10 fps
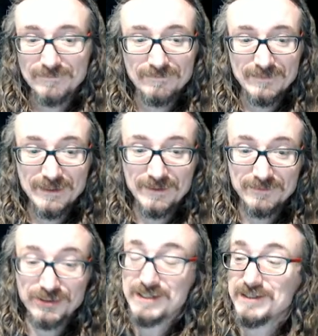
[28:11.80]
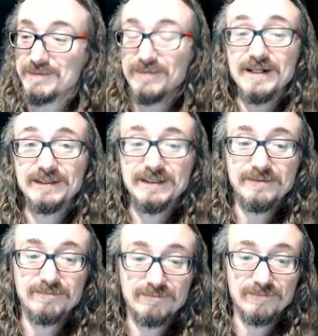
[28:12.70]
you know, tricks him. Right?
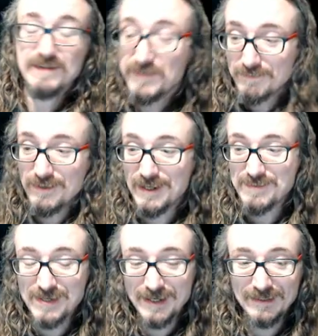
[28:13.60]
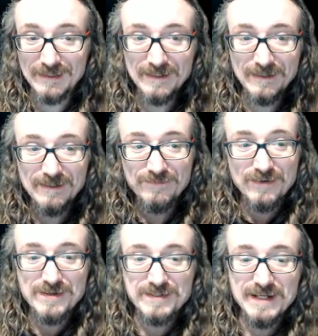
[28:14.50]
She lifts the ball up suddenly. He he
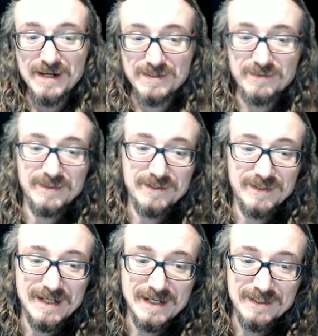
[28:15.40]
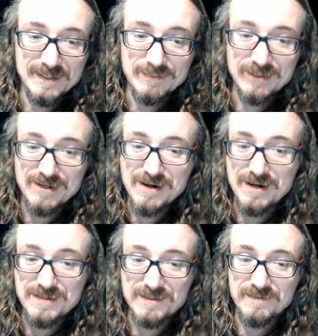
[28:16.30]
falls down. So we know he got here
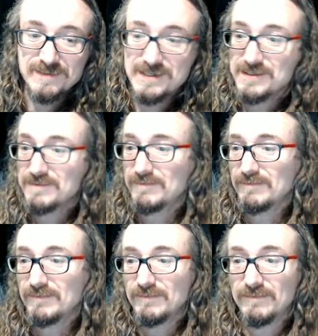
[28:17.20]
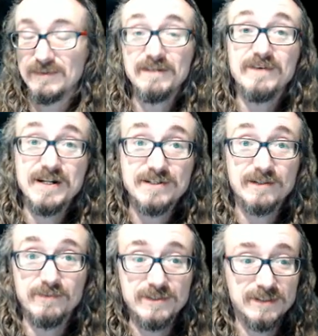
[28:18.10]
because of these events
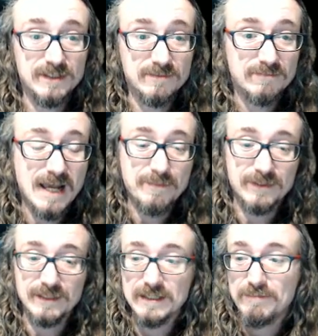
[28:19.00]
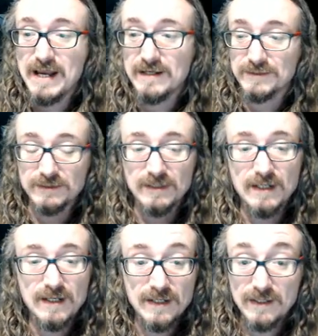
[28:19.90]
that we see happening in the panels.
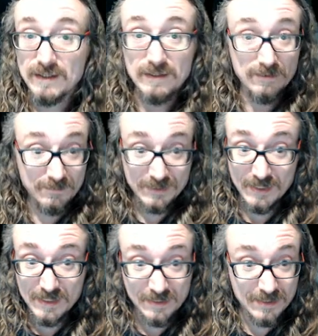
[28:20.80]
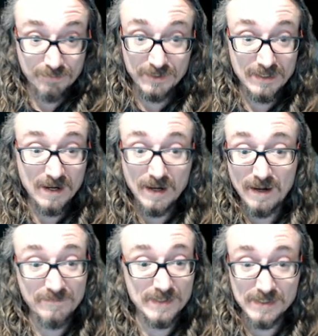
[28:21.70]
We see that's it's pretty
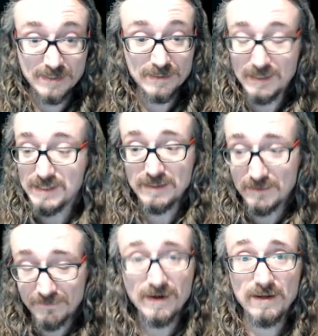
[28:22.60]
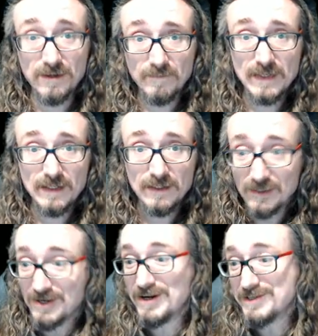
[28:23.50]
obvious. It's easy to follow.
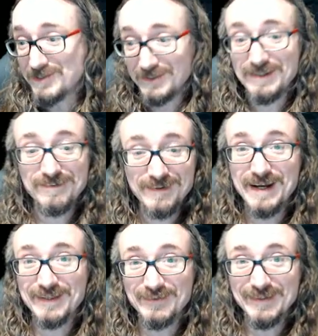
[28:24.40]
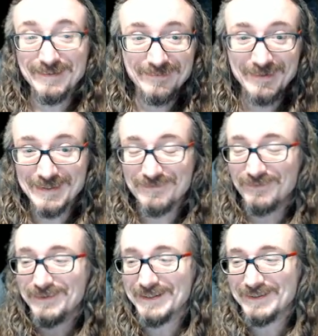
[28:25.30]
Cause and effect. We we can
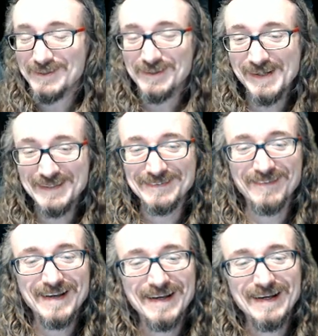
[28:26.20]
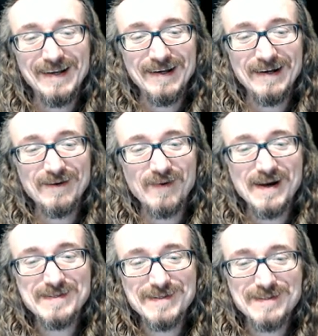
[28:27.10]
we can do this. Uh,
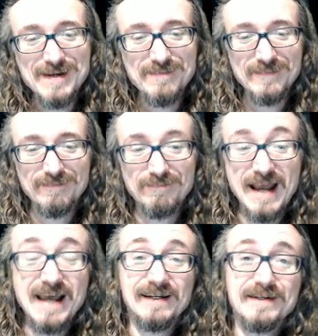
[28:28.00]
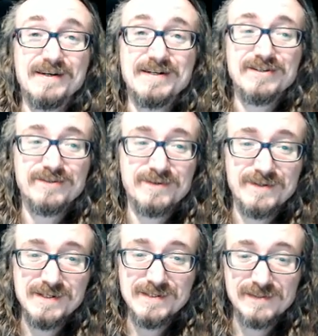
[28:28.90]
whereas in some badly done
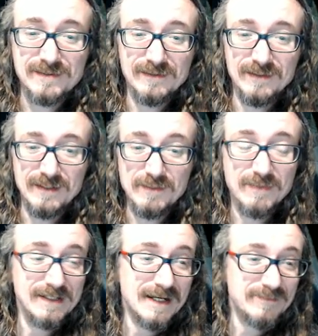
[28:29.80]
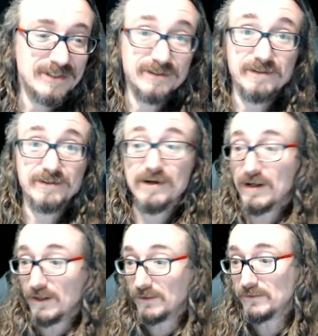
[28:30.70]
stories, uh, it might not be clear at
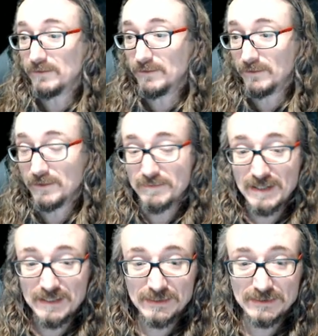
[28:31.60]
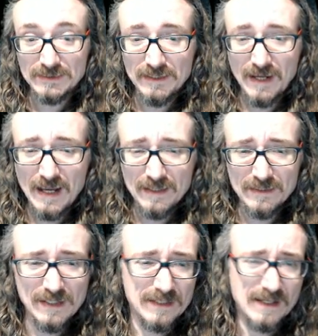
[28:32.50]
all. Or, or, you might just say, how
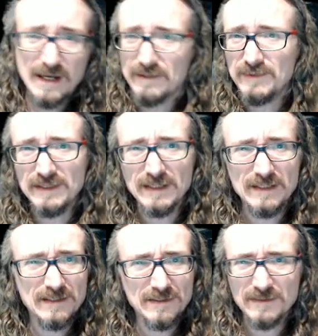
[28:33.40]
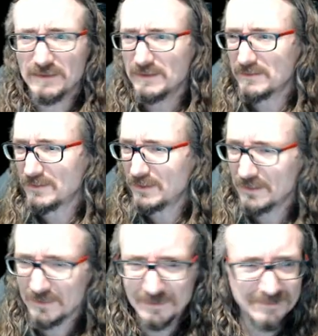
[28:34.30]
did that, how did we get here? This,
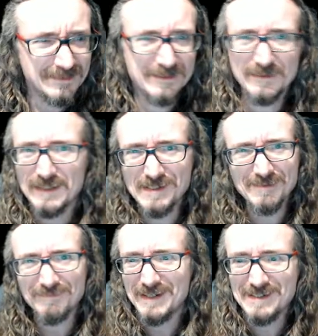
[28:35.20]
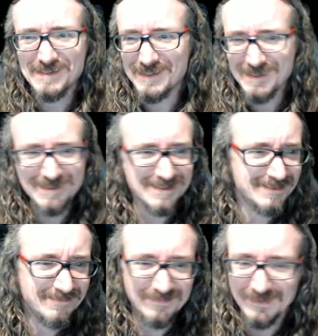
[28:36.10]
huh? You know, it doesn't make sense.
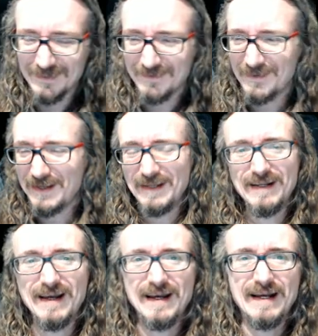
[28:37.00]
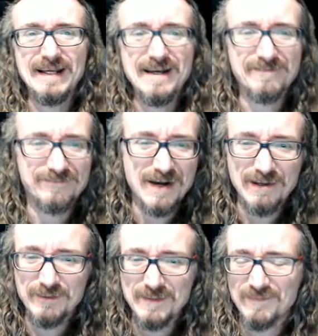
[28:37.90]
It, you know, I, I, can't follow it.